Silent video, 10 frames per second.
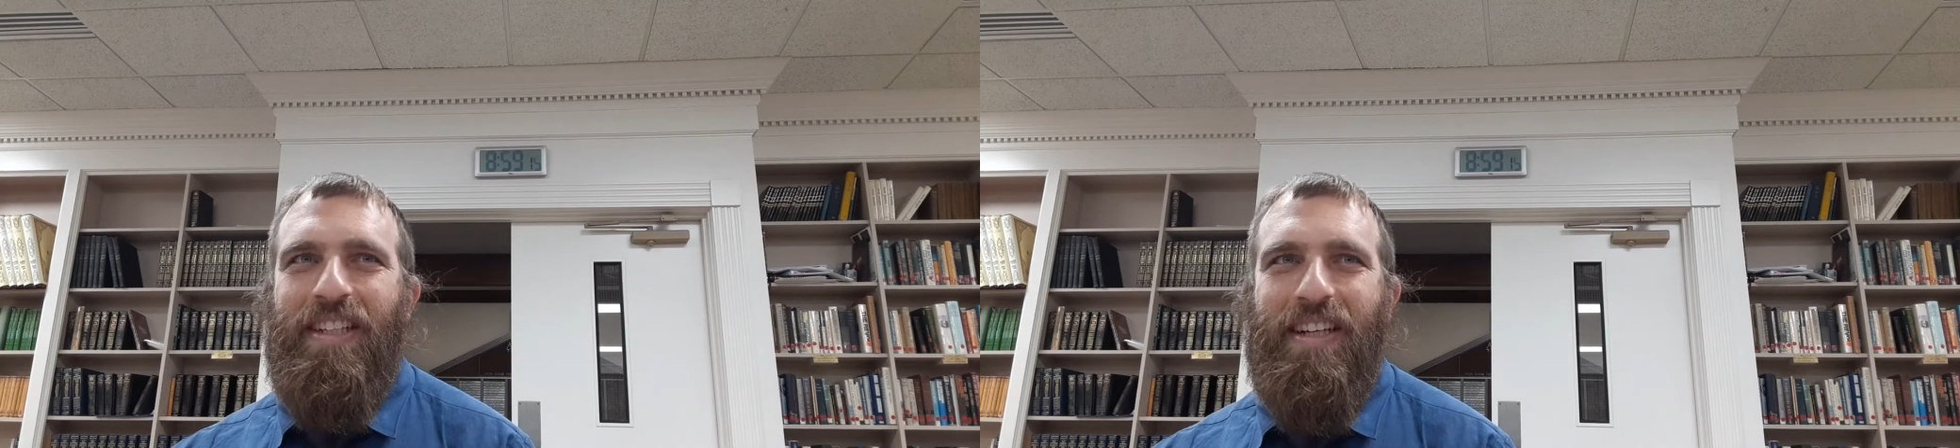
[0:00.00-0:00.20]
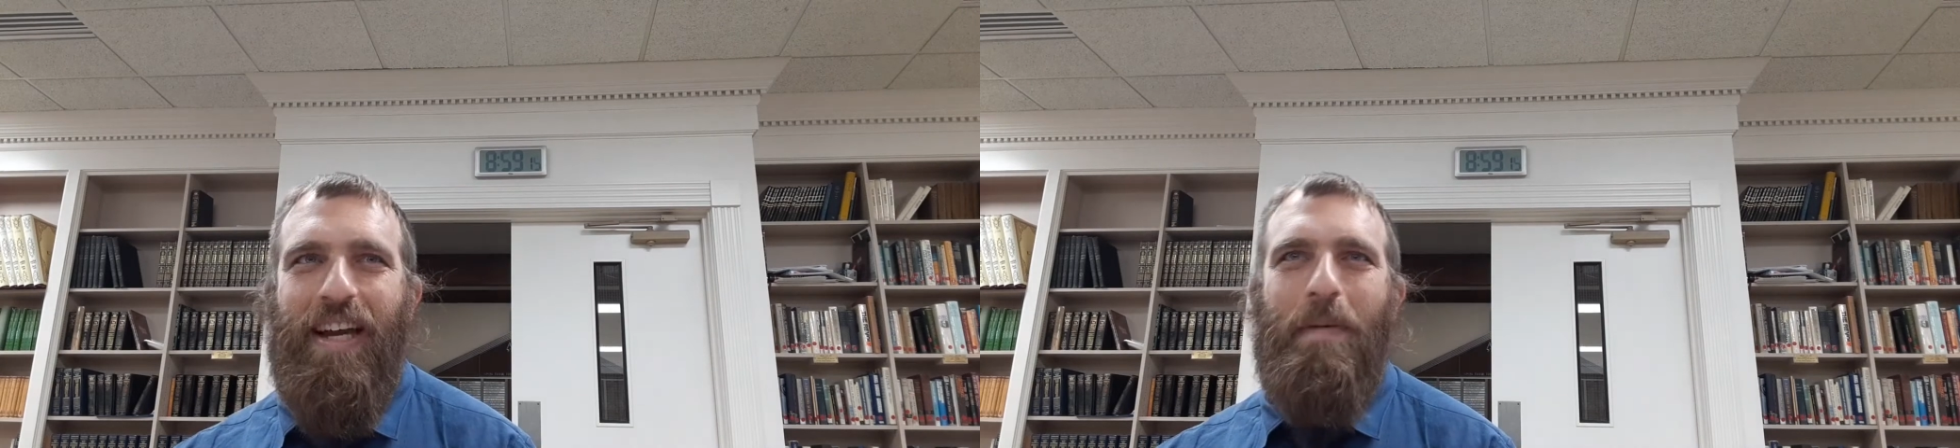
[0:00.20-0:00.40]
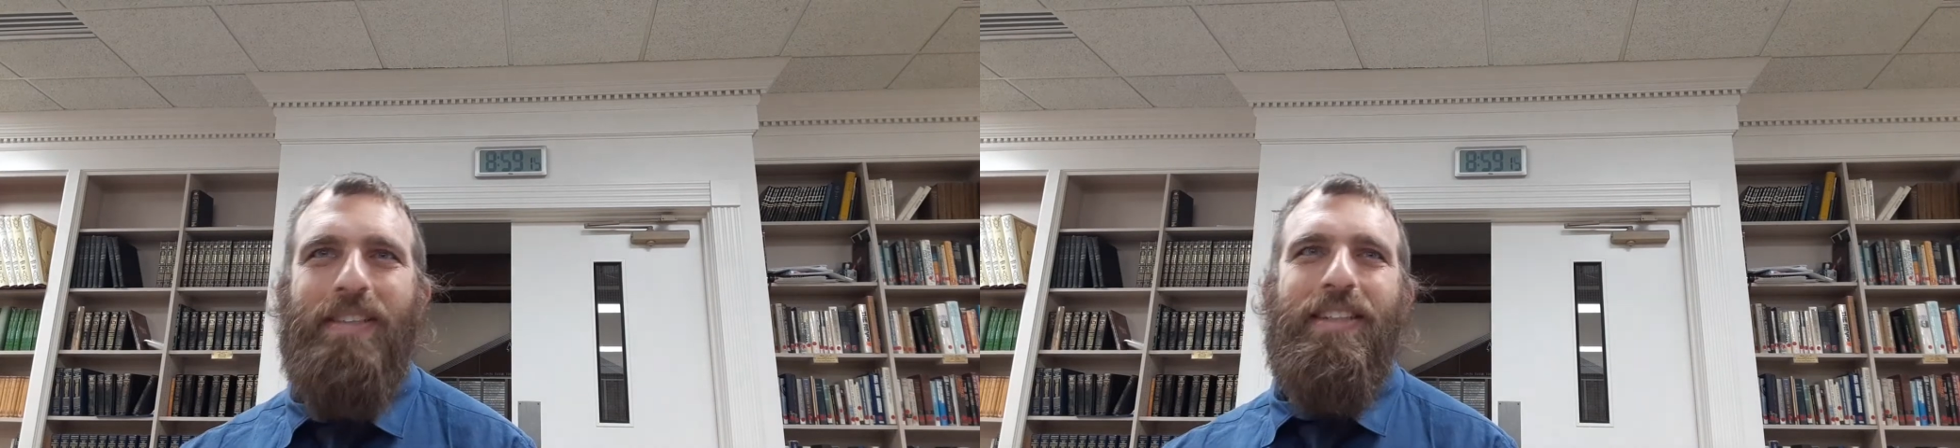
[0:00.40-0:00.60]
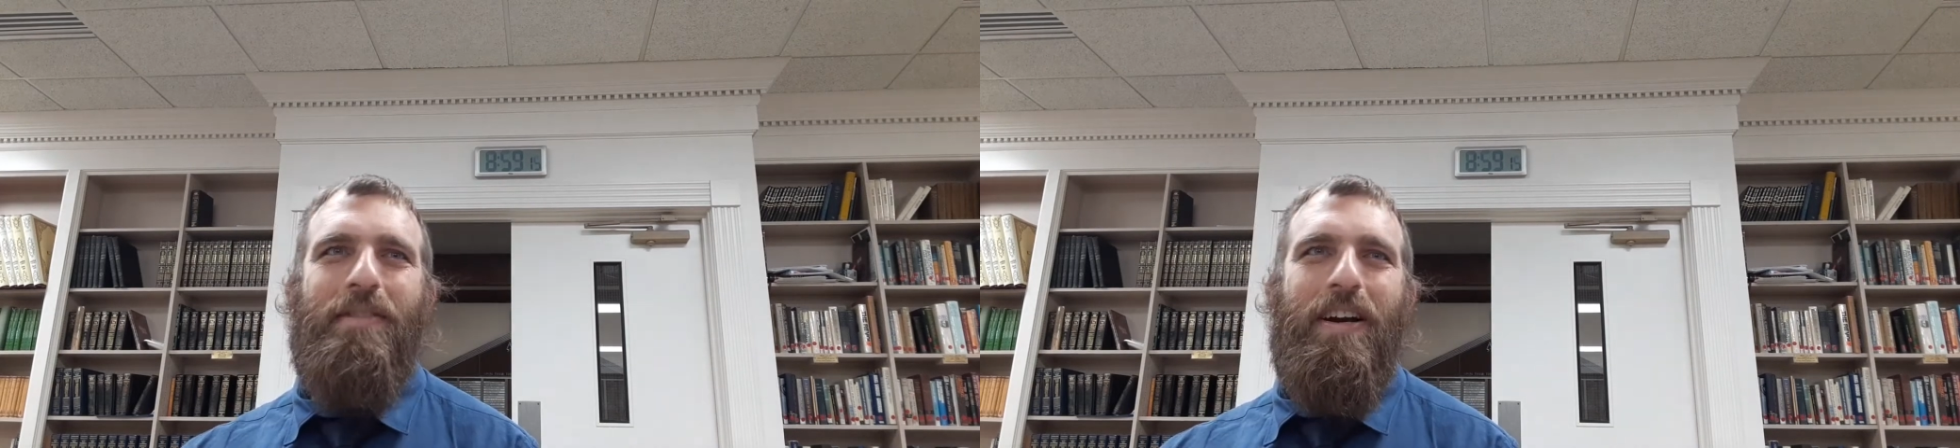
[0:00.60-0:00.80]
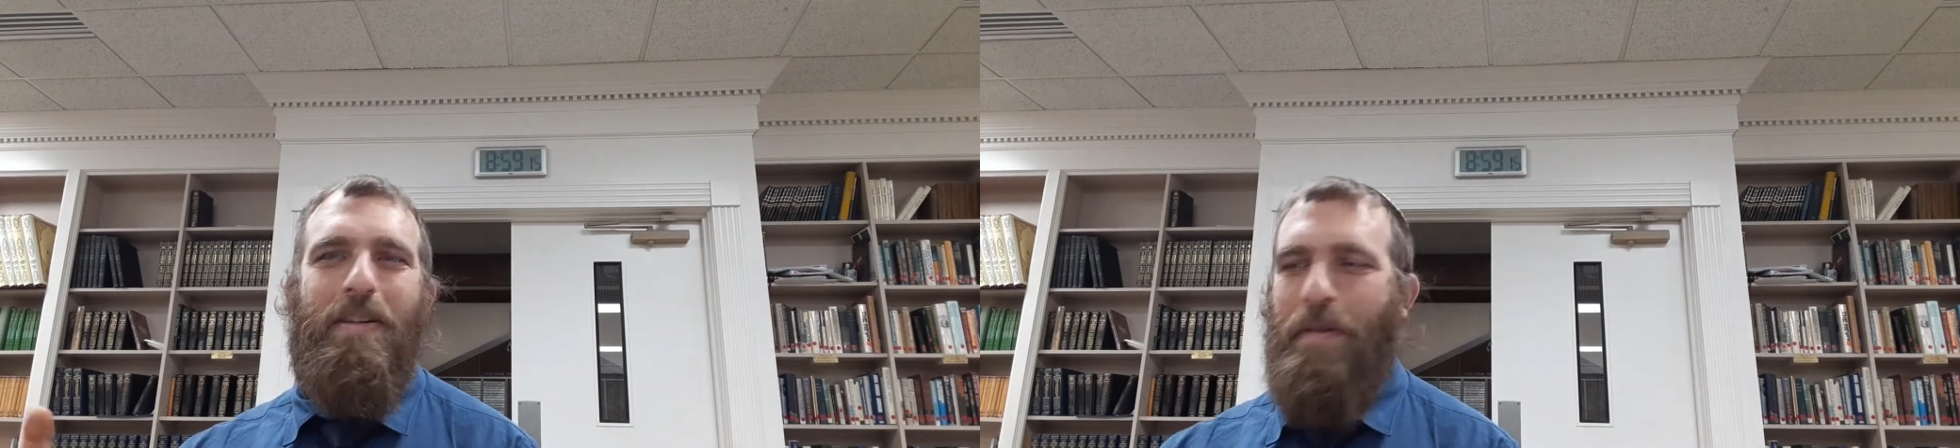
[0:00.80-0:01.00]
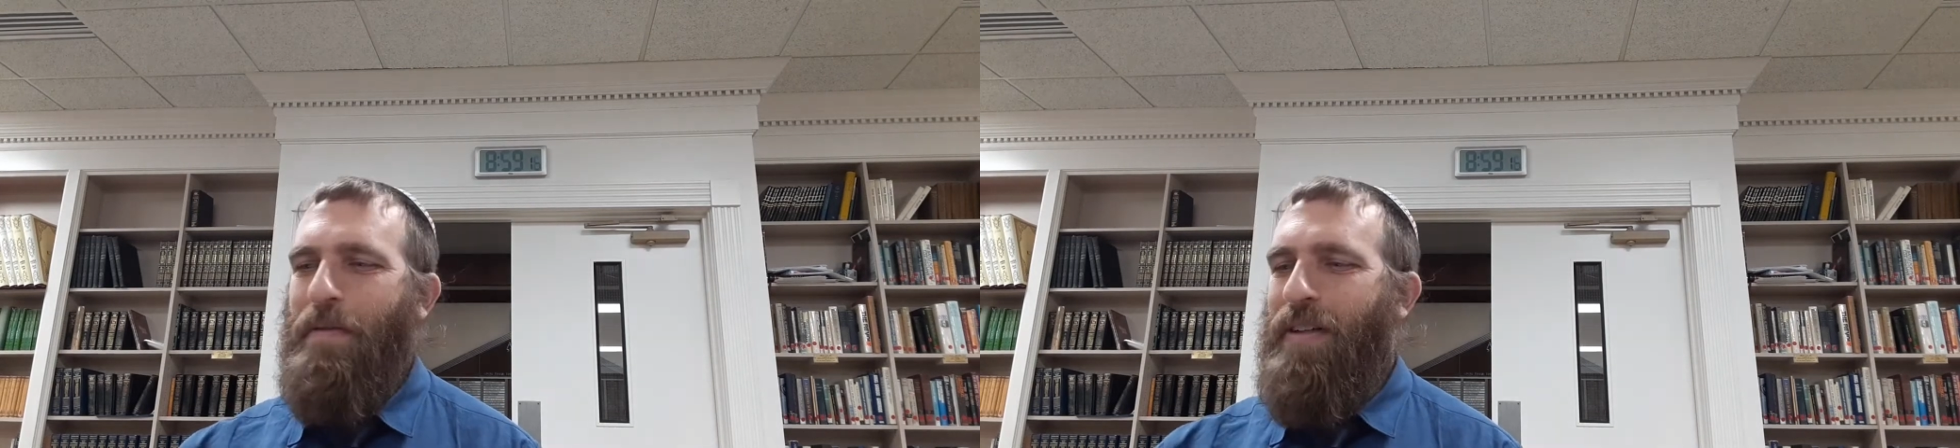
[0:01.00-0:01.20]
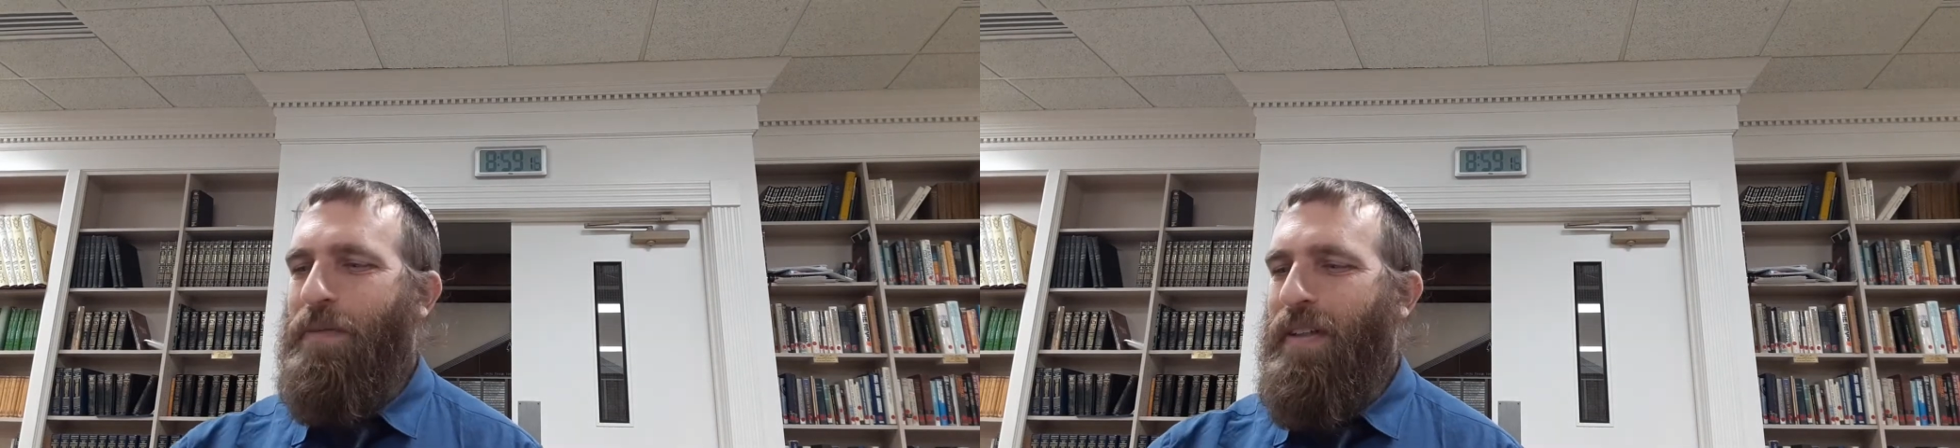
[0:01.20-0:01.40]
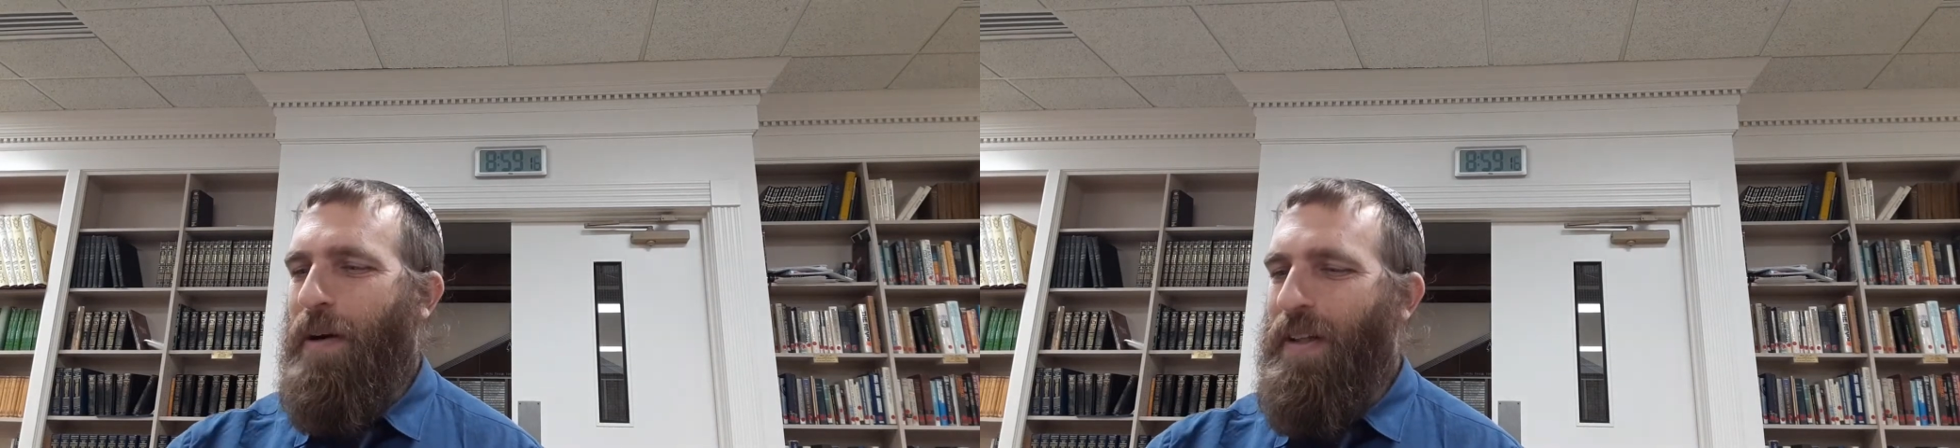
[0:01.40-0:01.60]
Okay, I went
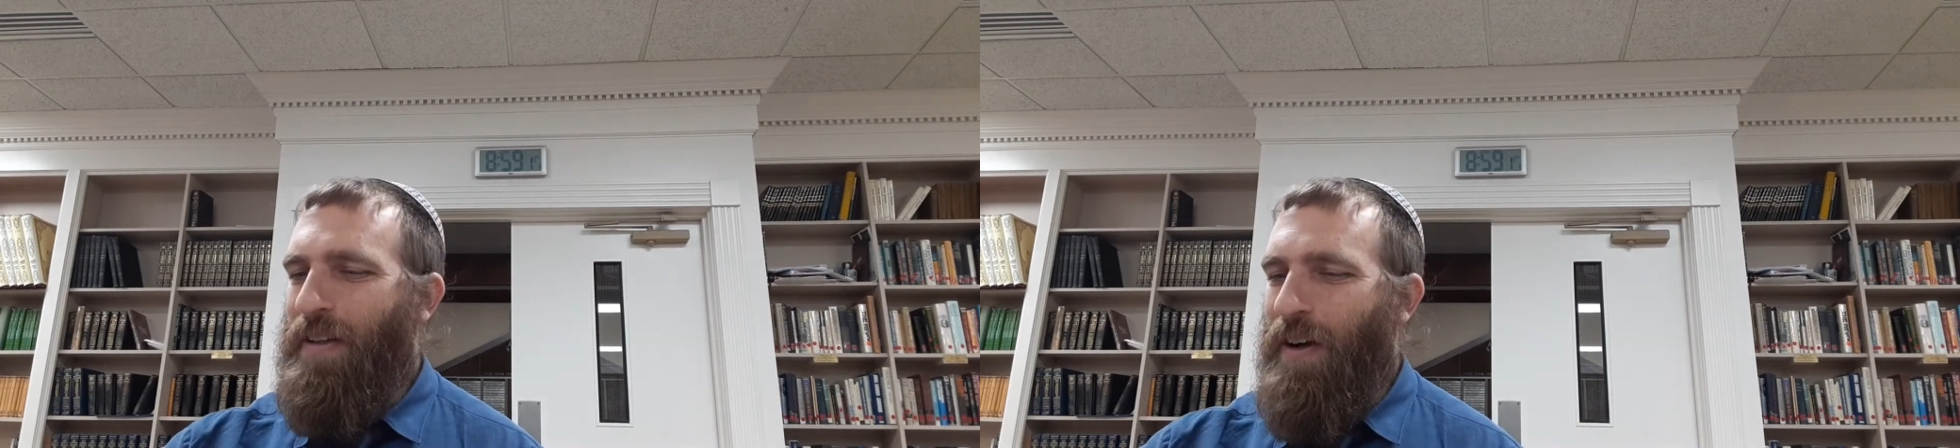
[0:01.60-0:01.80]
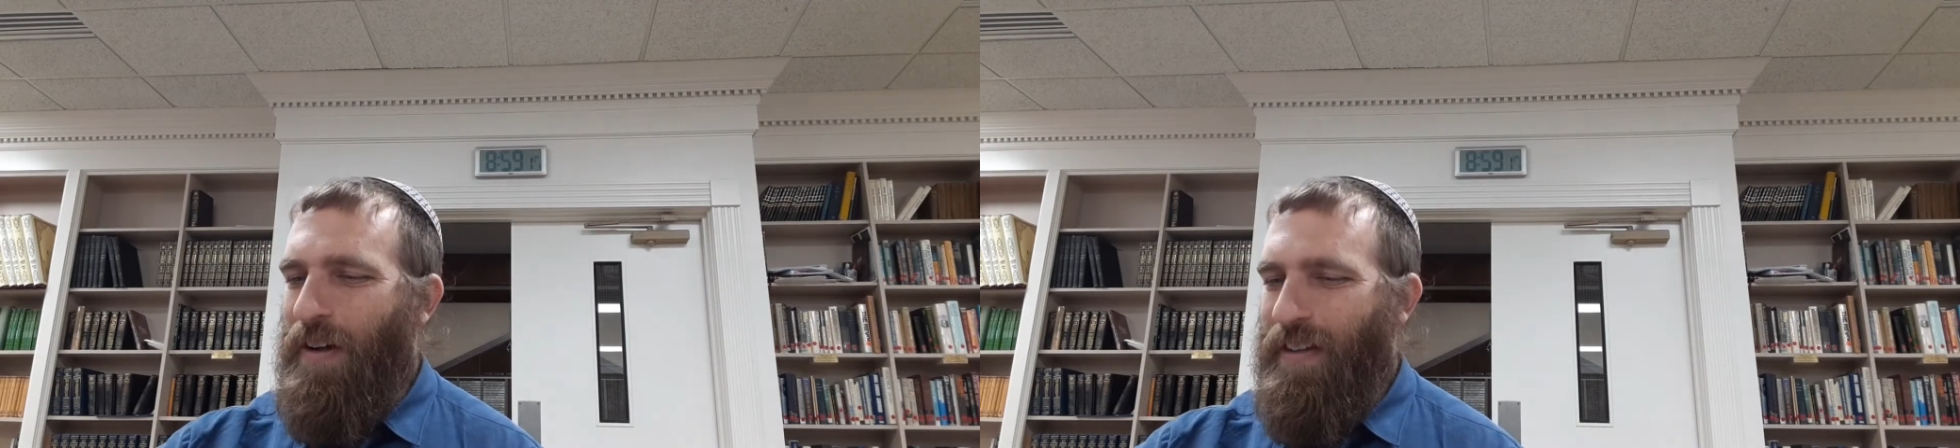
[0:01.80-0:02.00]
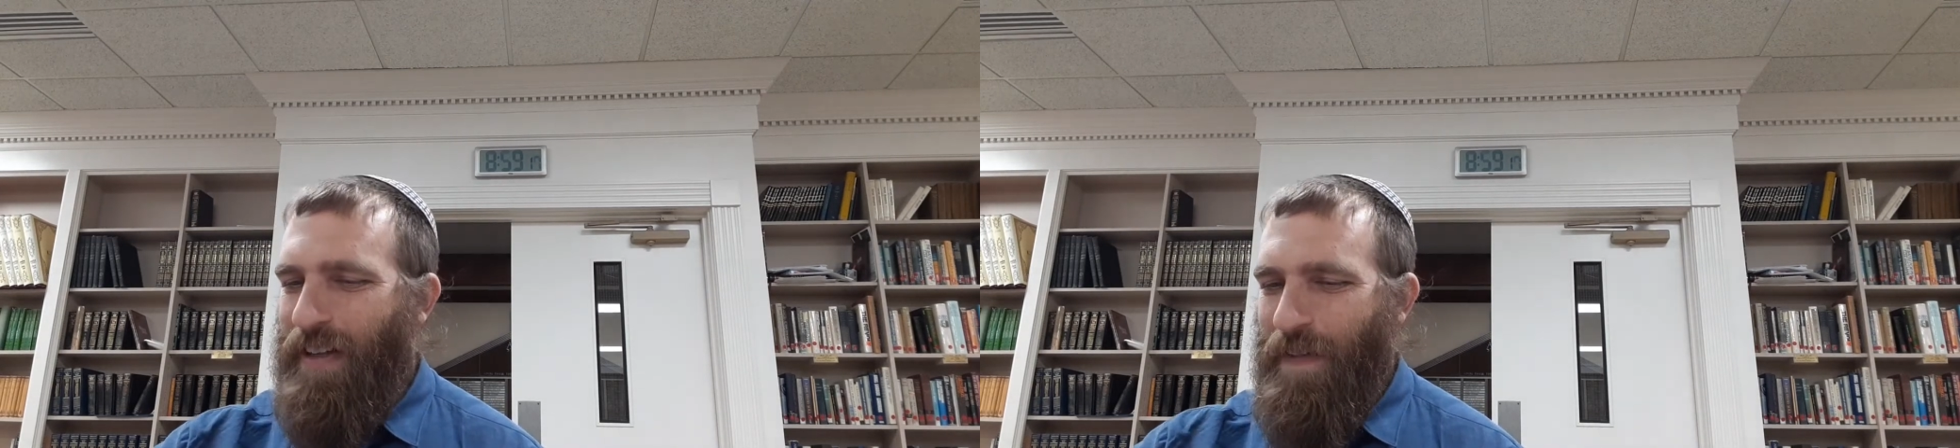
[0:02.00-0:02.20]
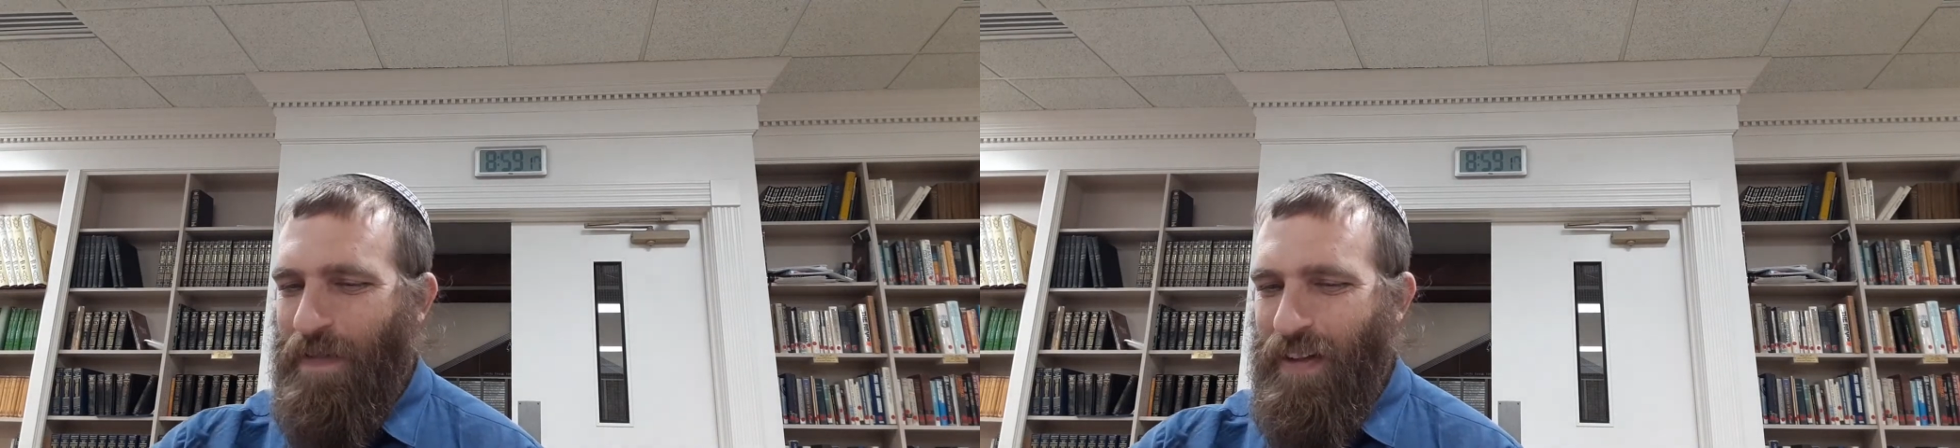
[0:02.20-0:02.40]
on a holiday,